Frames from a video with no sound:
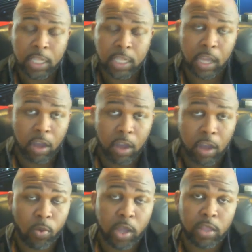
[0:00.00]
The
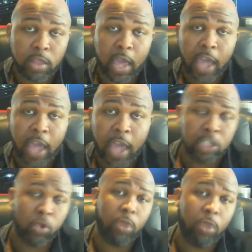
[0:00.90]
other one that actually
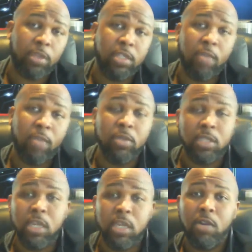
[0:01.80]
showed up as number
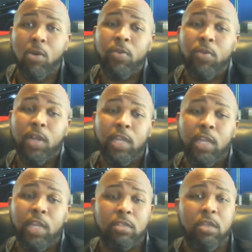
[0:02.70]
10 on the
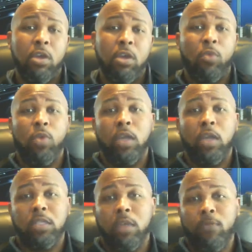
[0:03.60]
list
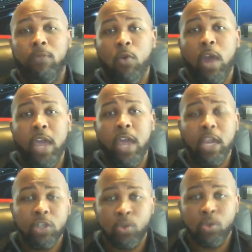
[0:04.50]
was for
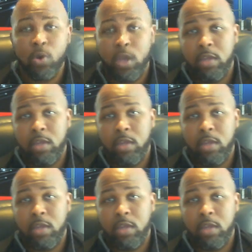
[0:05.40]
Android.